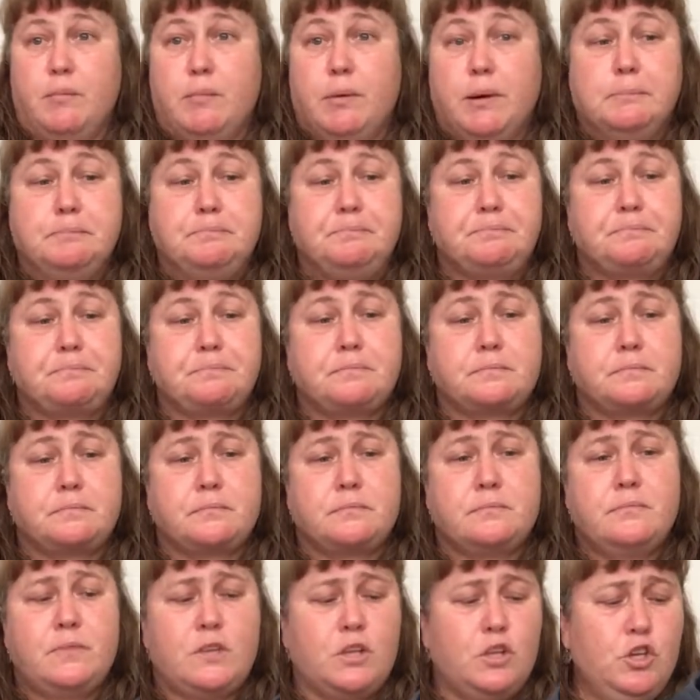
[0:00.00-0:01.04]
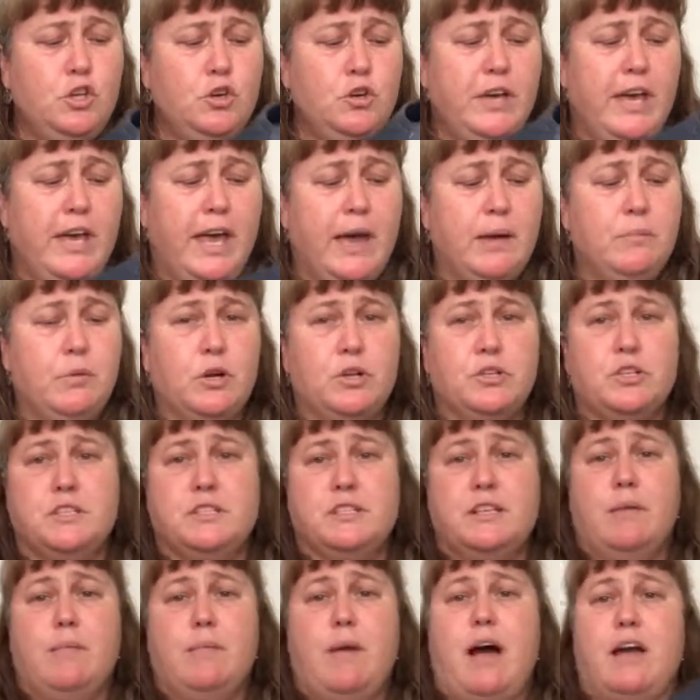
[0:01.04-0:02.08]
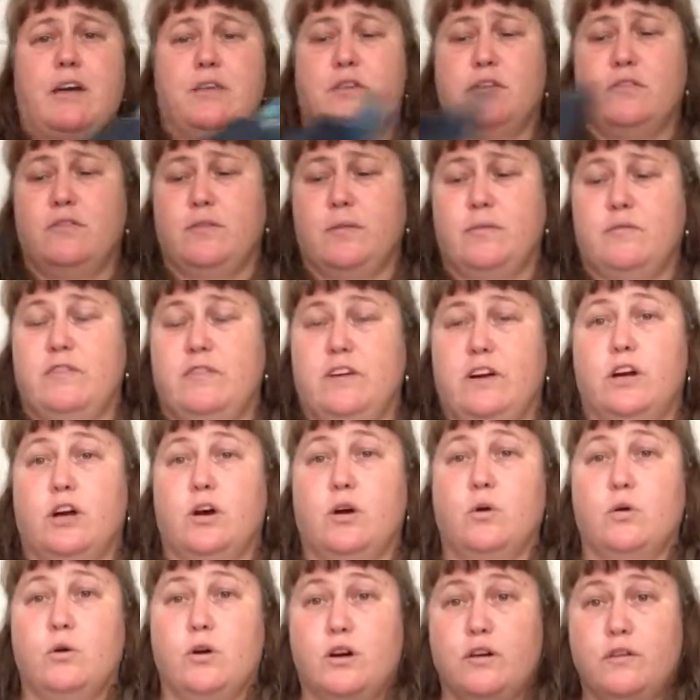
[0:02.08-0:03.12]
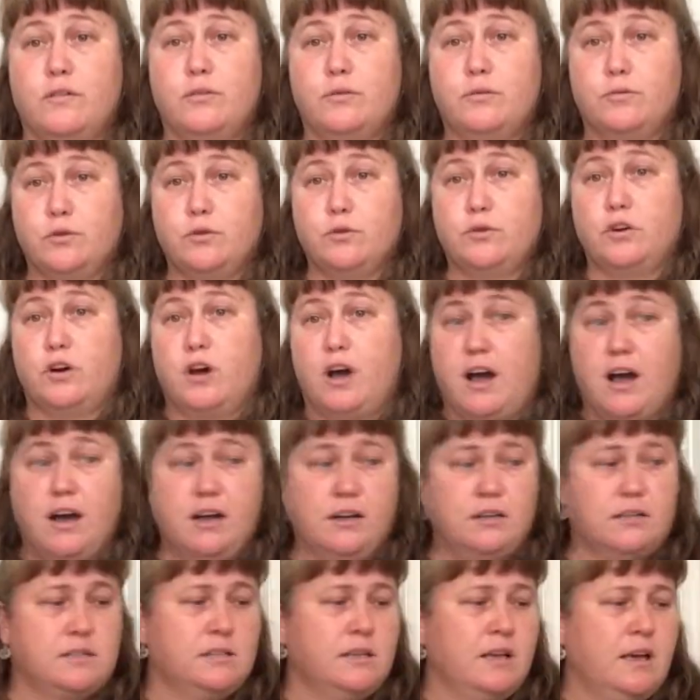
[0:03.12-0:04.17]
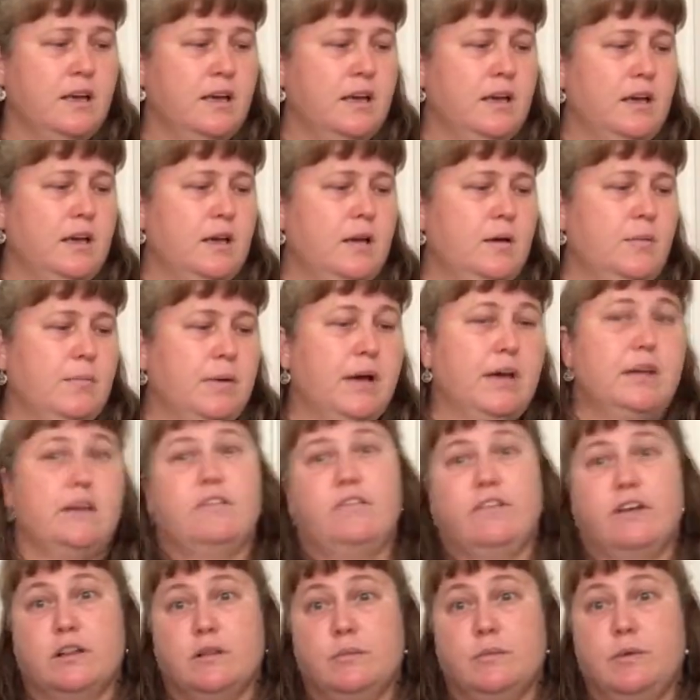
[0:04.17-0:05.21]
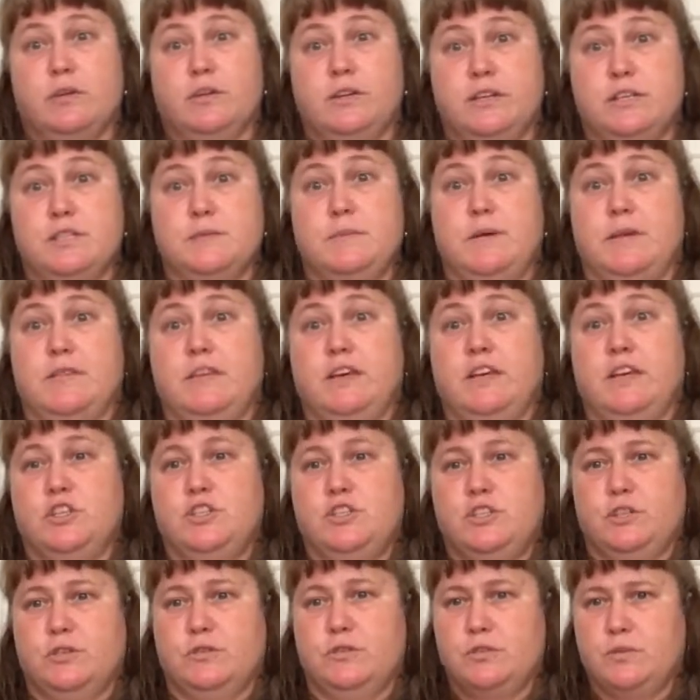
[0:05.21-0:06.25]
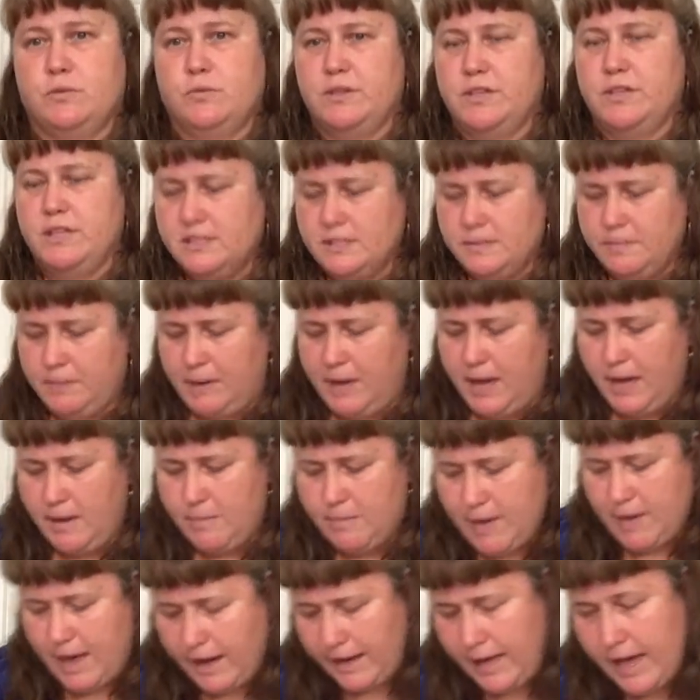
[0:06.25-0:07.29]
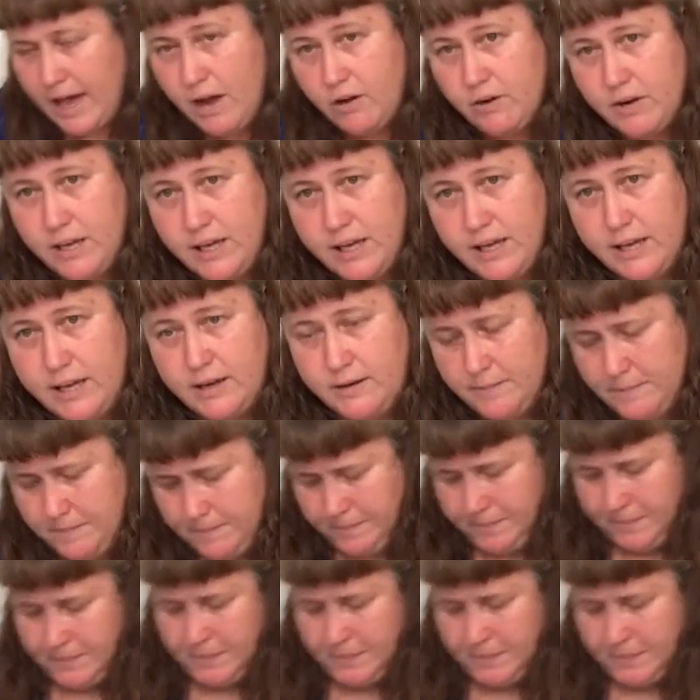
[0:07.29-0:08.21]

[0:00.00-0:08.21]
But you can purchase them either from Vera or through Crocs, but availability has been the issue. So when these came back out again,